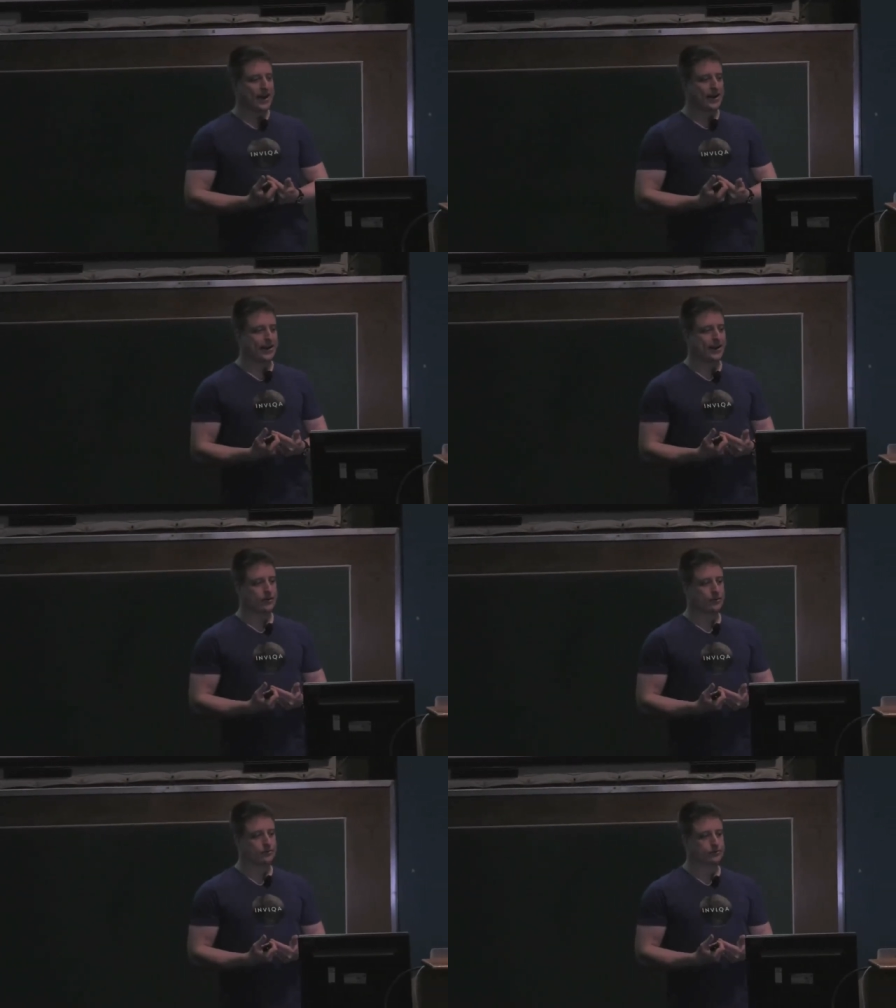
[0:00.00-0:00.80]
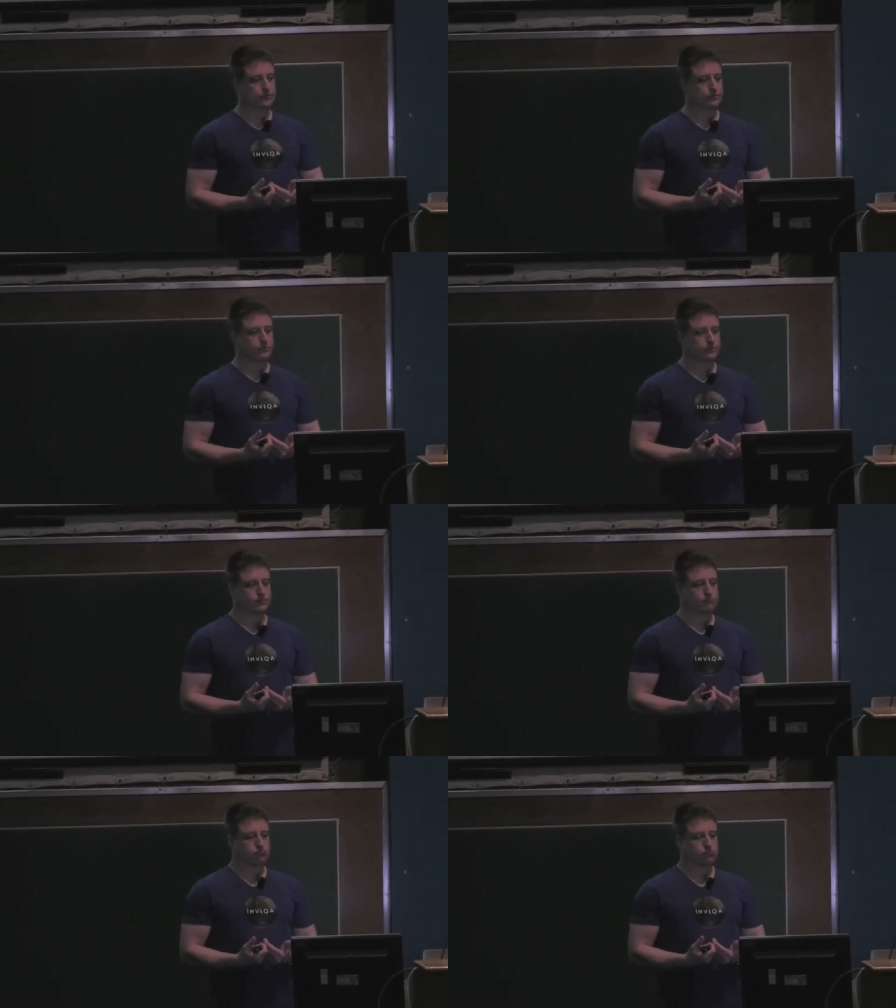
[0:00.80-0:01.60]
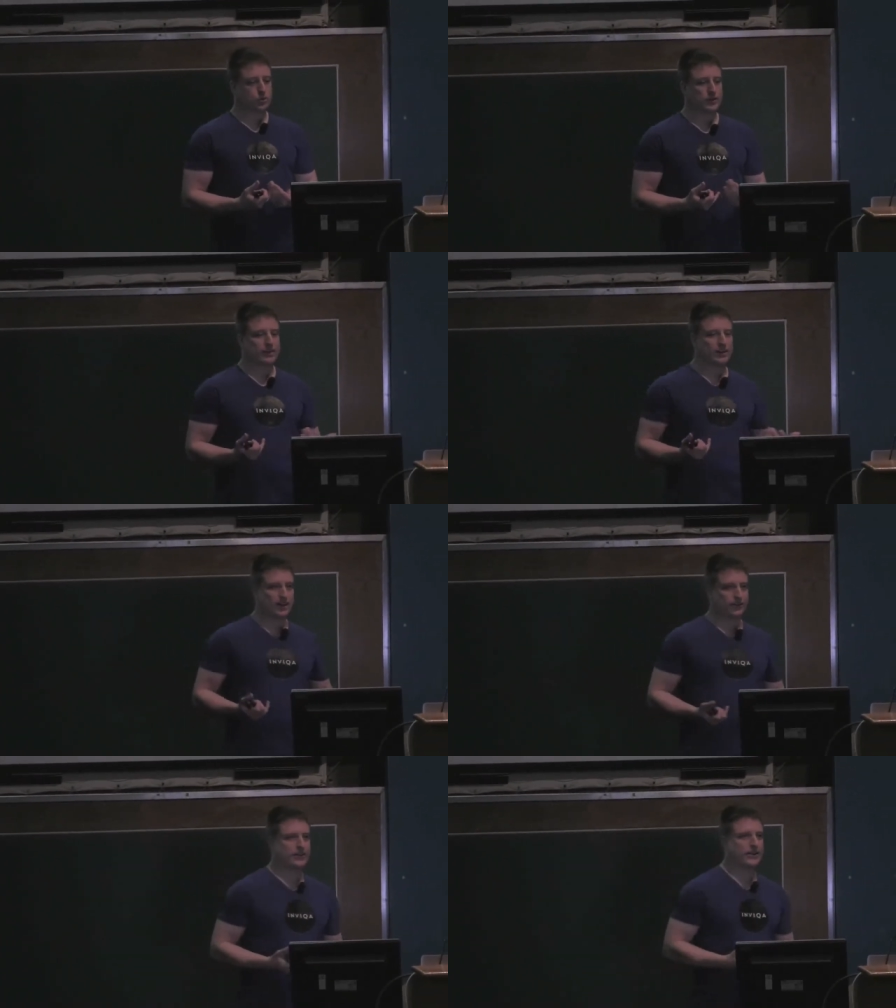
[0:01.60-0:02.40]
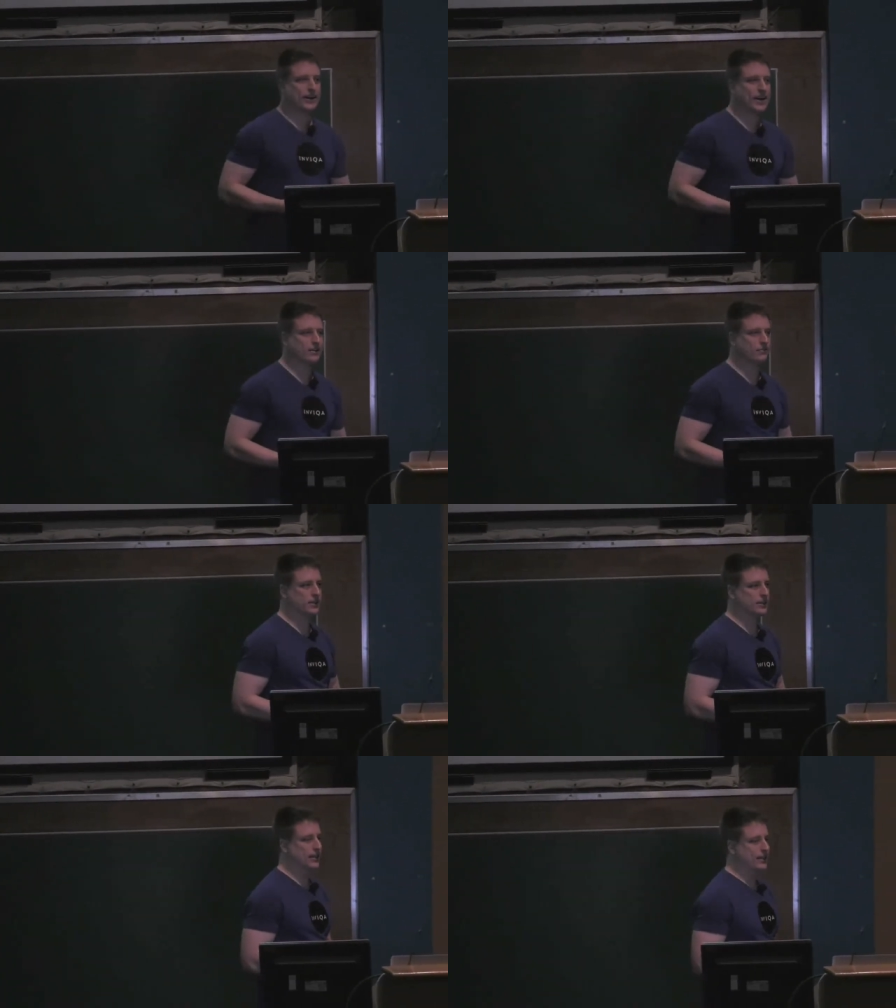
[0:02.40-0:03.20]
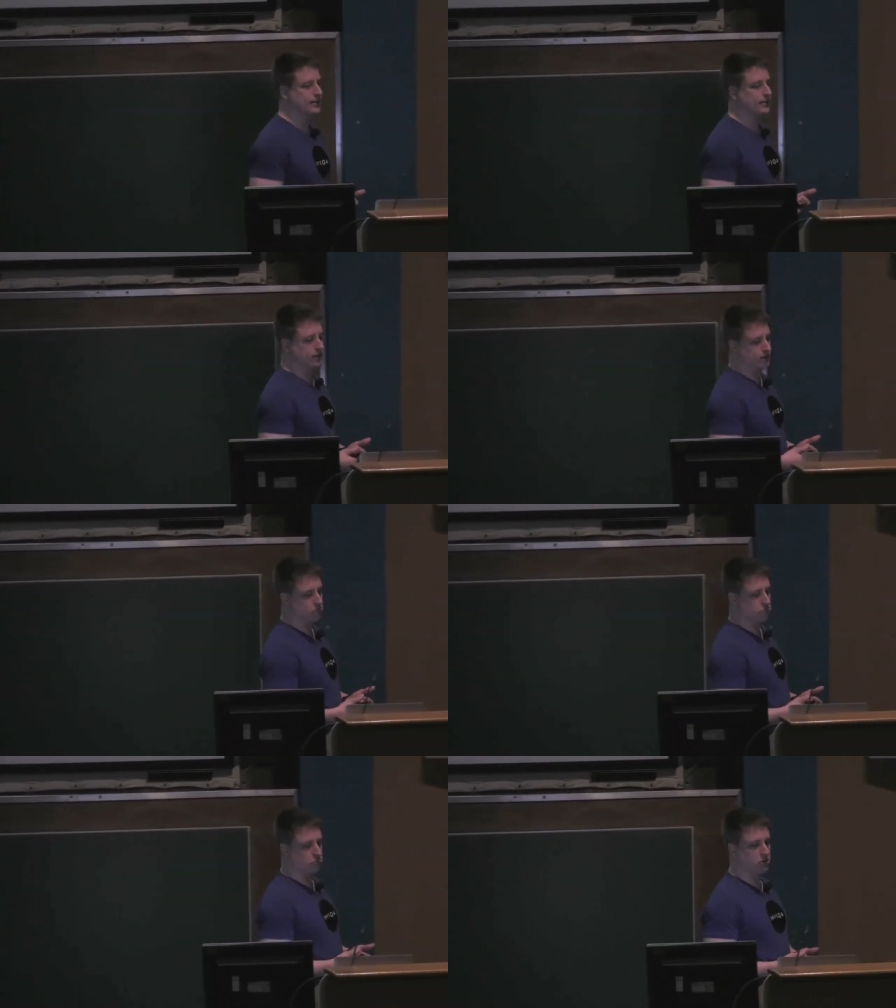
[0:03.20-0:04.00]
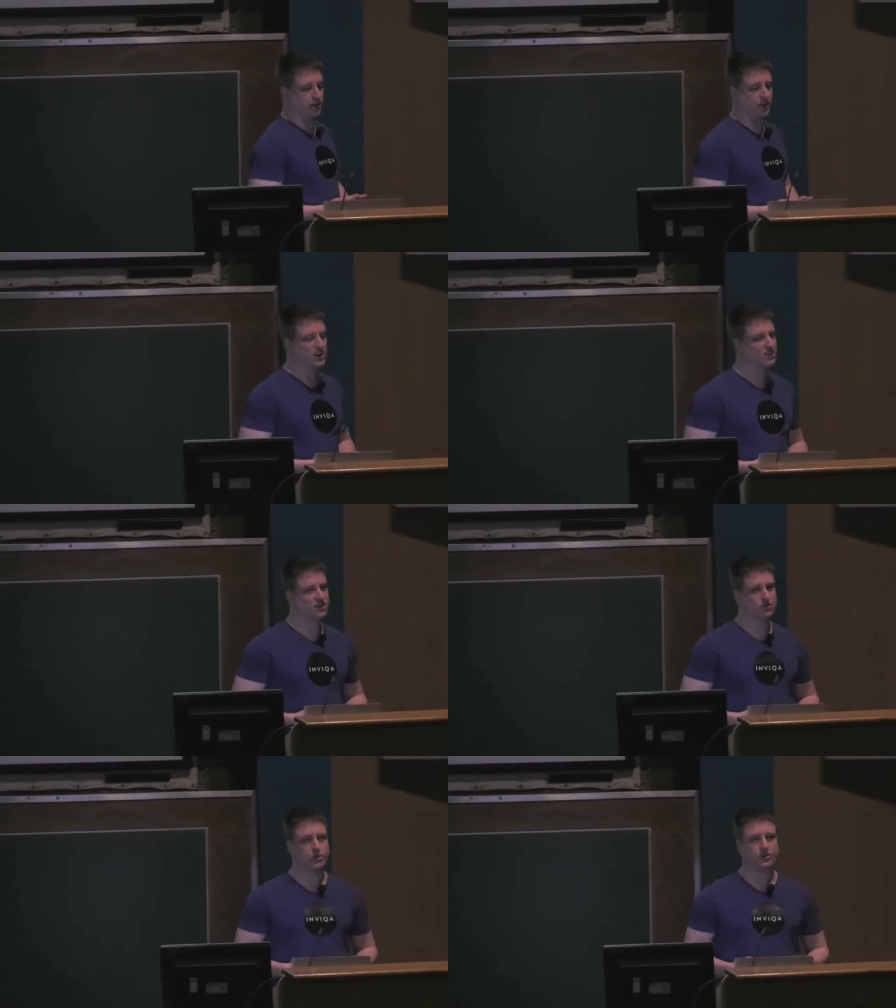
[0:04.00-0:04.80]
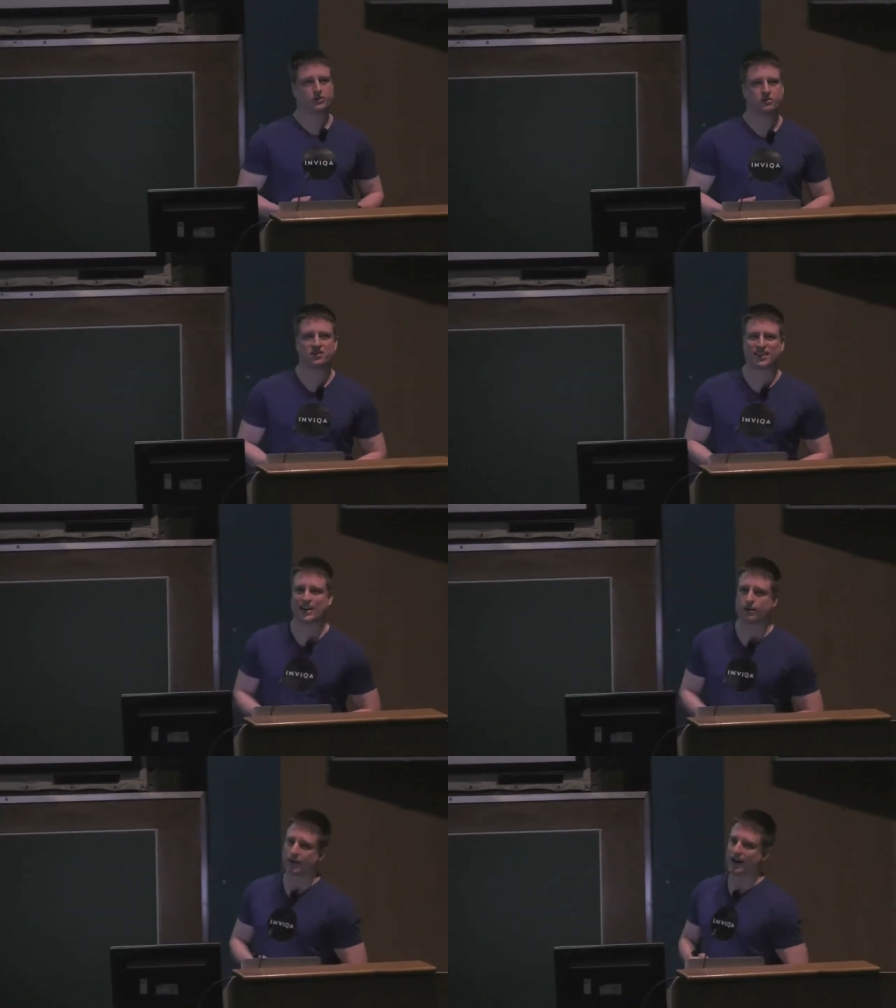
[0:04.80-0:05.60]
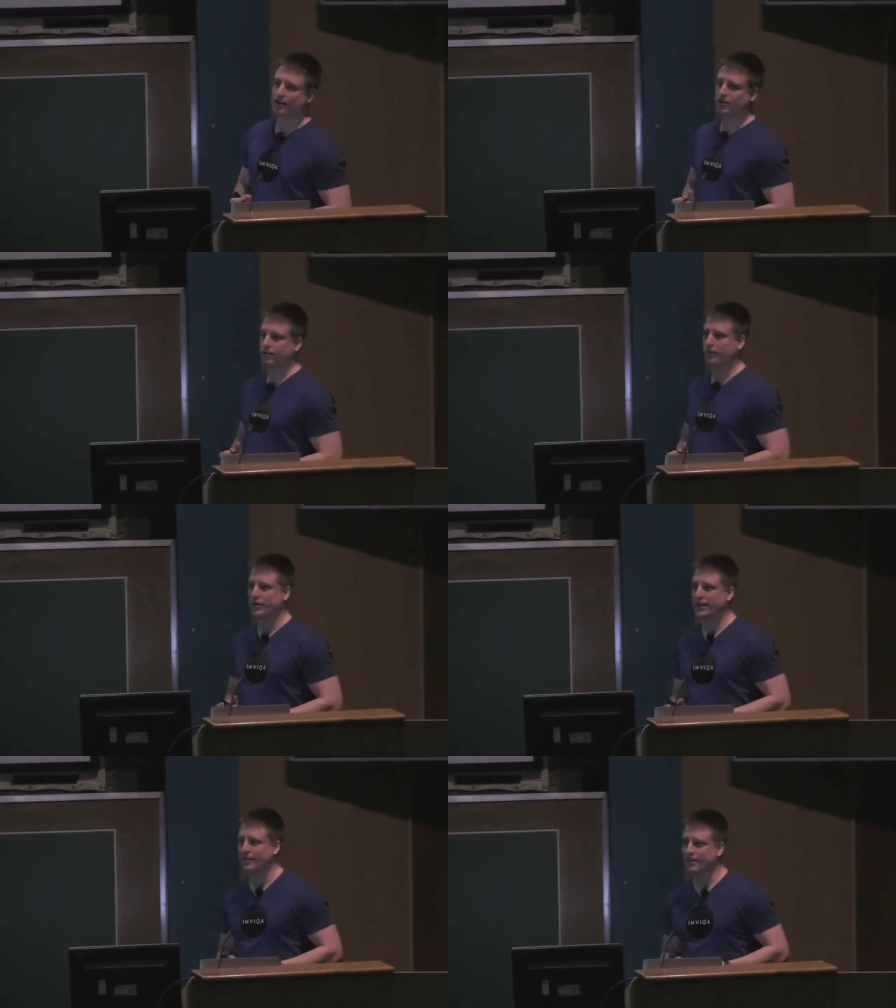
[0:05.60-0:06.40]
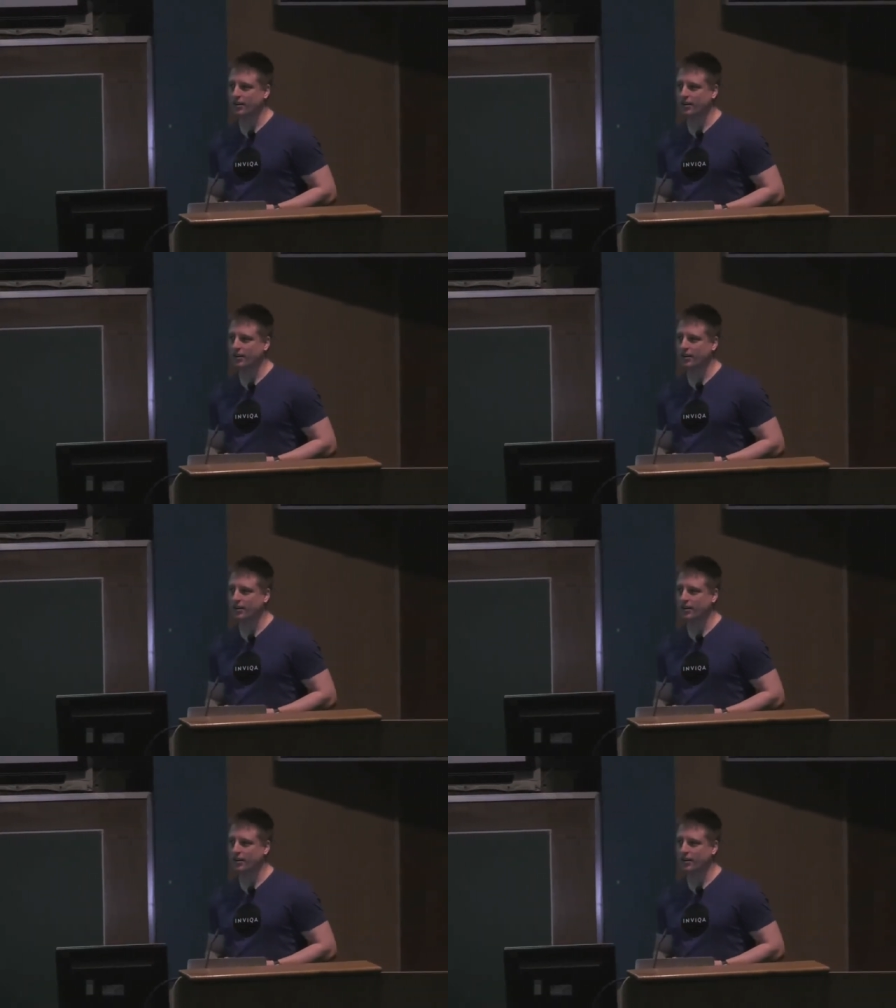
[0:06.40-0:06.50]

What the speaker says: And now we've concluded that it hasn't been deleted and that it's still possible to get it back if we